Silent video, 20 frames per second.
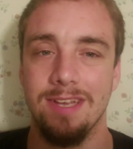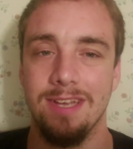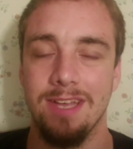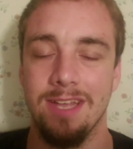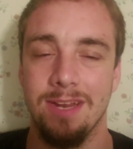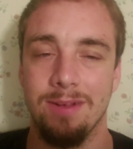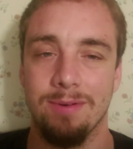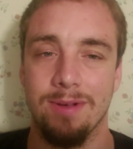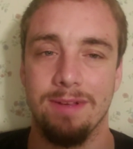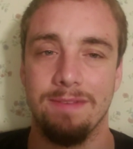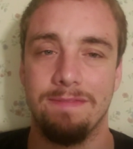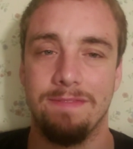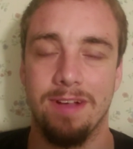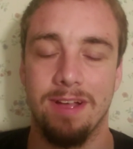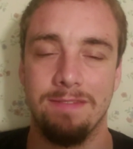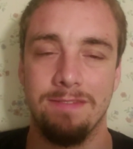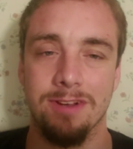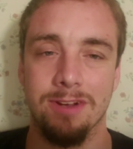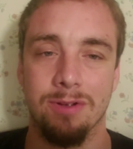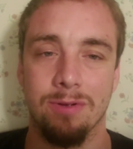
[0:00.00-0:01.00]
Anyway,
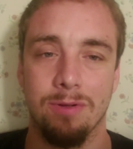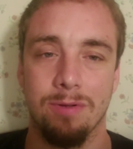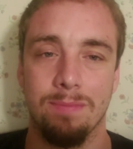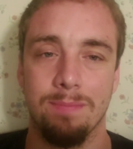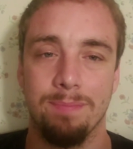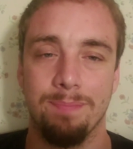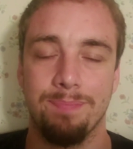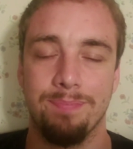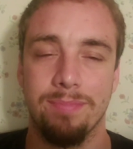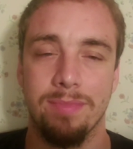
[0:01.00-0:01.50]
5-year goal.